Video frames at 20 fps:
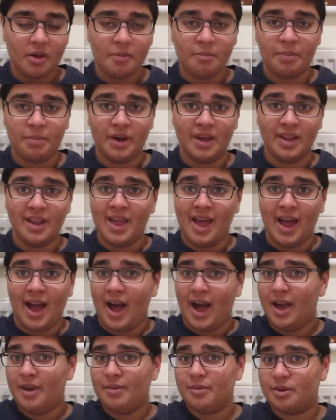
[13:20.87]
But
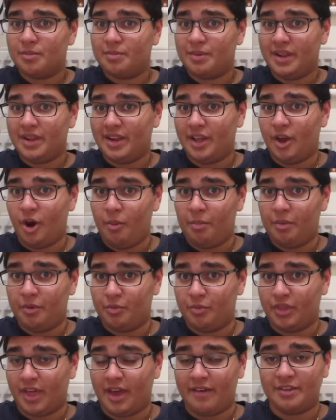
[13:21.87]
I'm completely
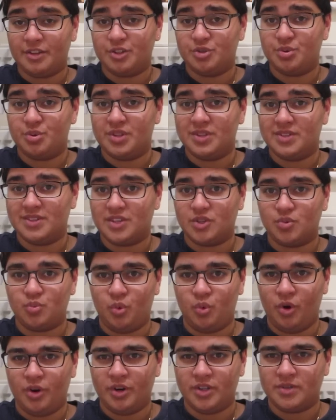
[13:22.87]
open with having twins as
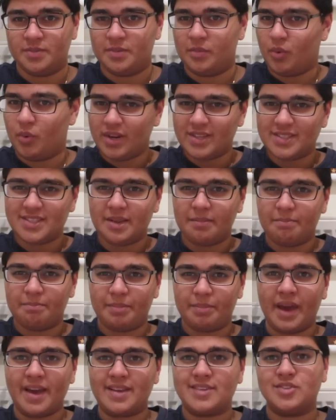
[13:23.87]
wardens. But what is their
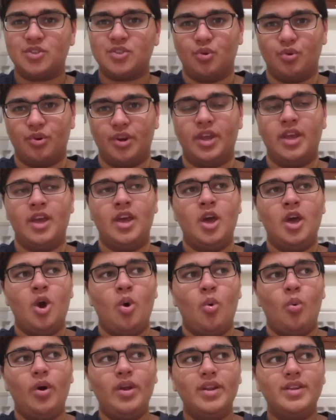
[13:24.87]
backstory?
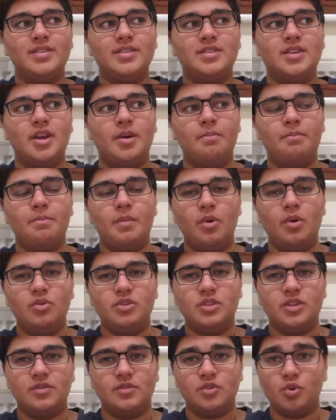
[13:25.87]
What is their
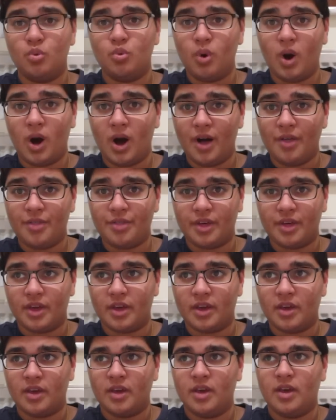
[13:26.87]
motives? Who are
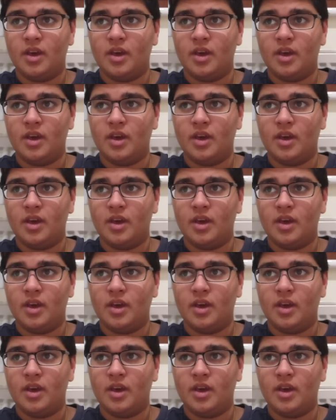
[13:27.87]
they?